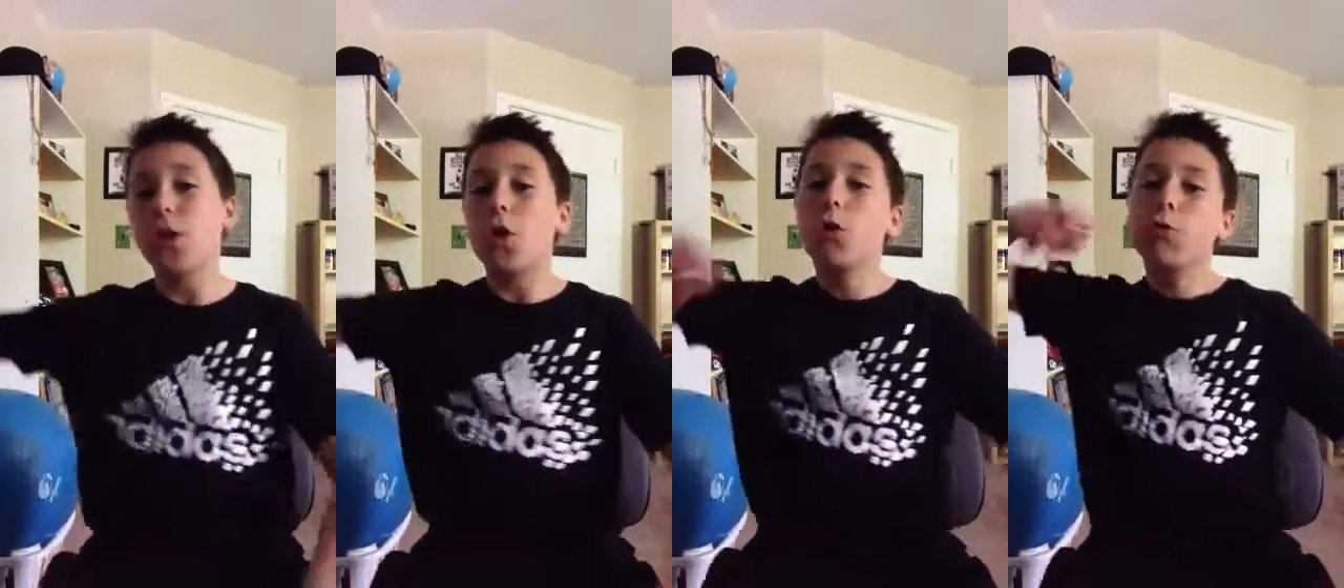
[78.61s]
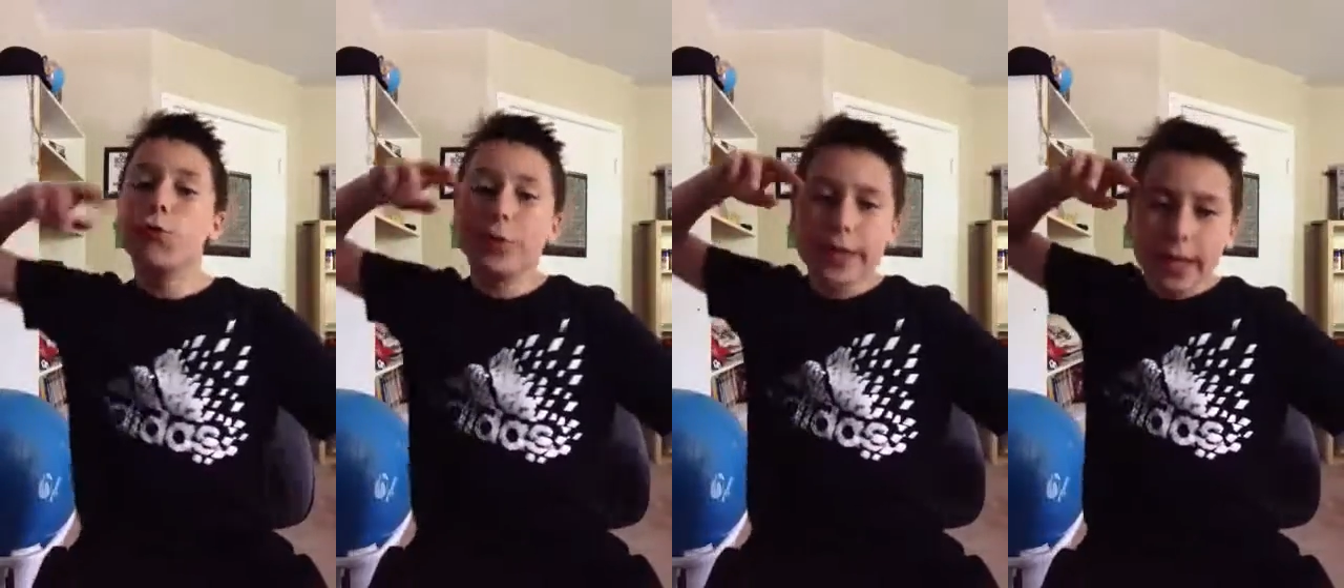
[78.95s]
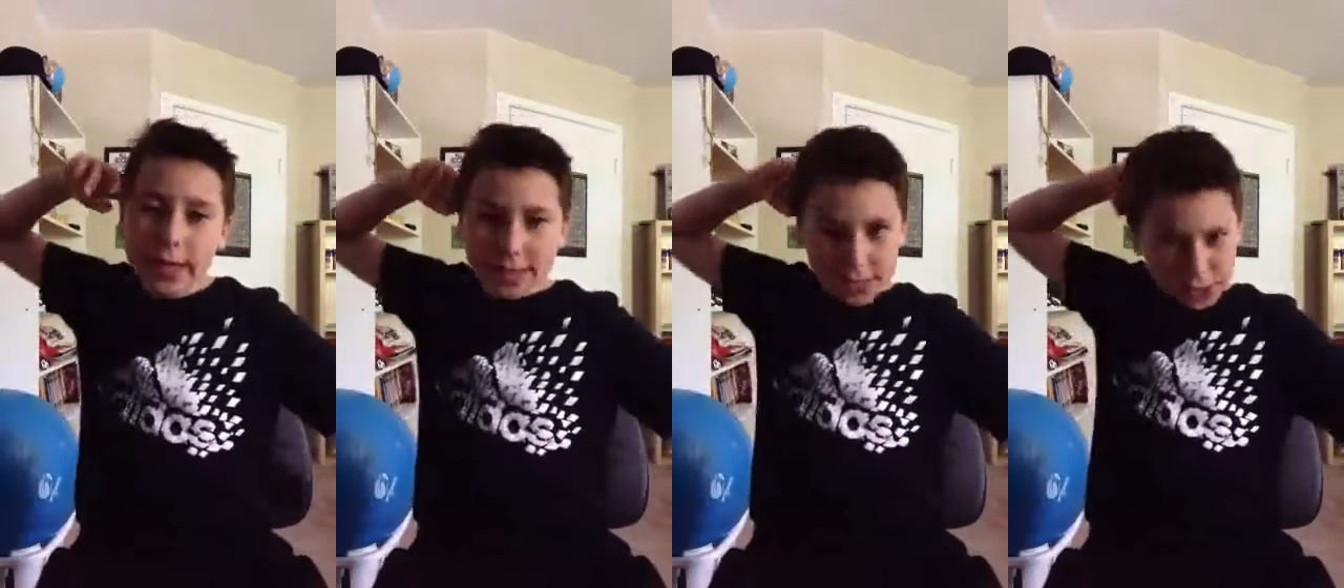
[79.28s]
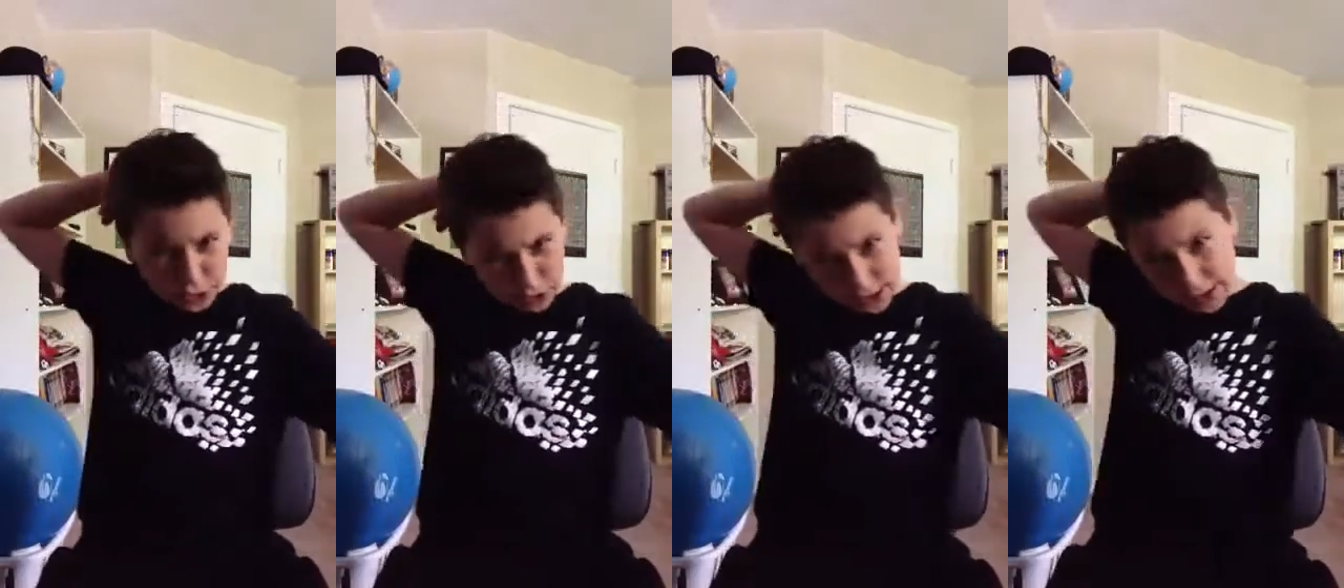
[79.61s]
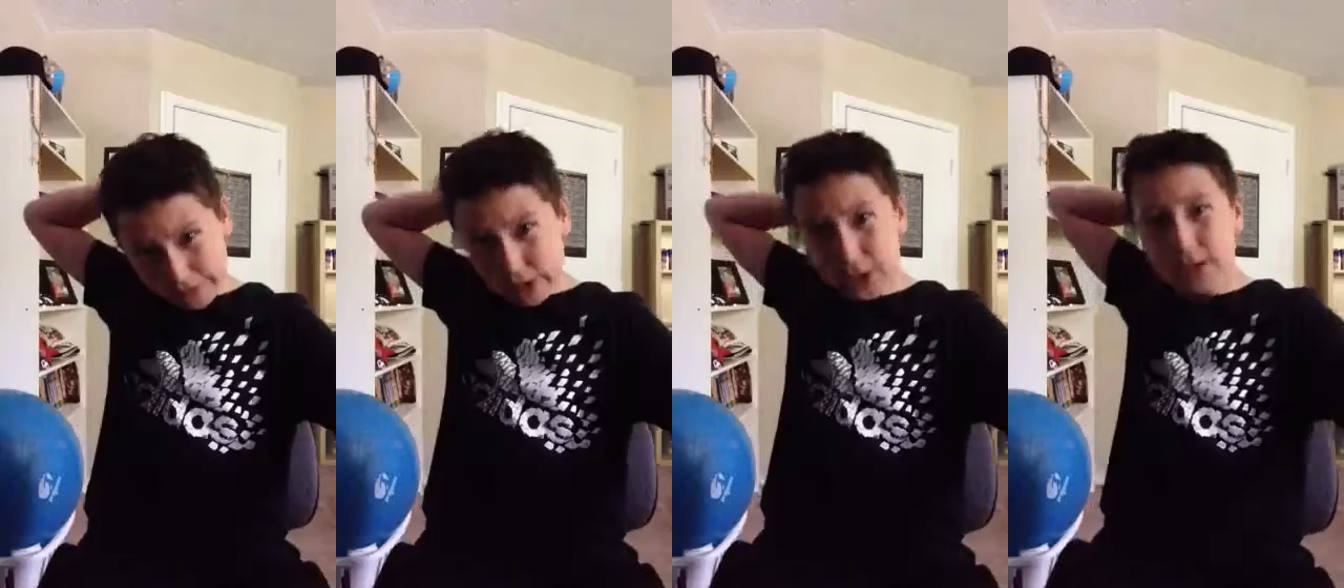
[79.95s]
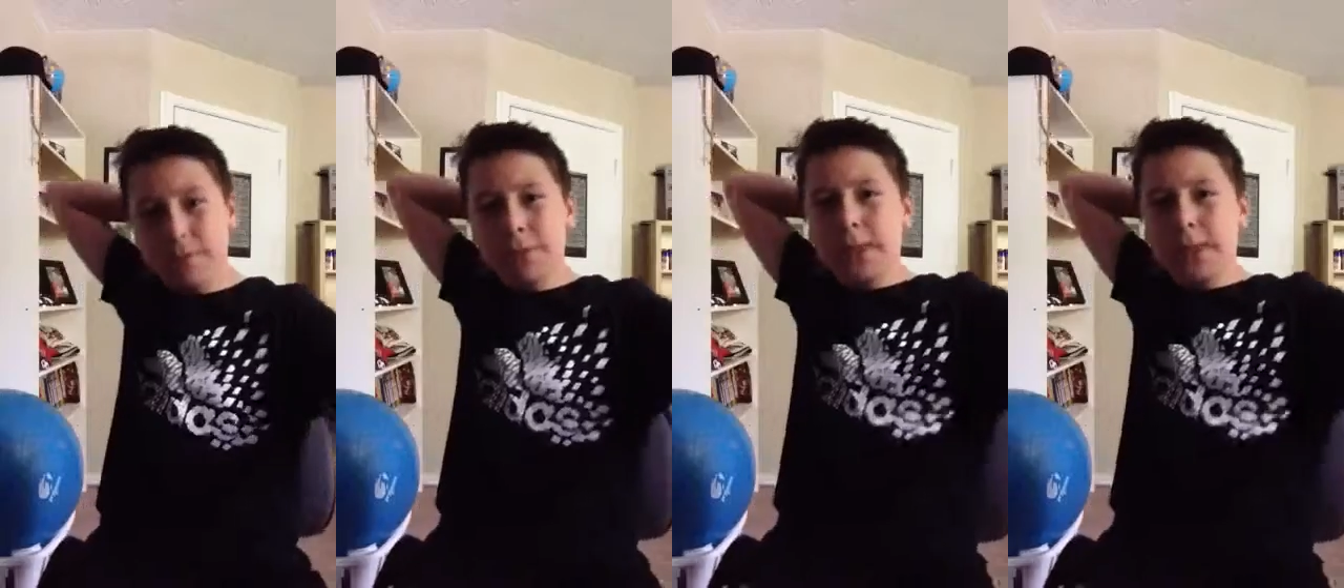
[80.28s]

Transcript: hopefully you guys enjoyed. If you did,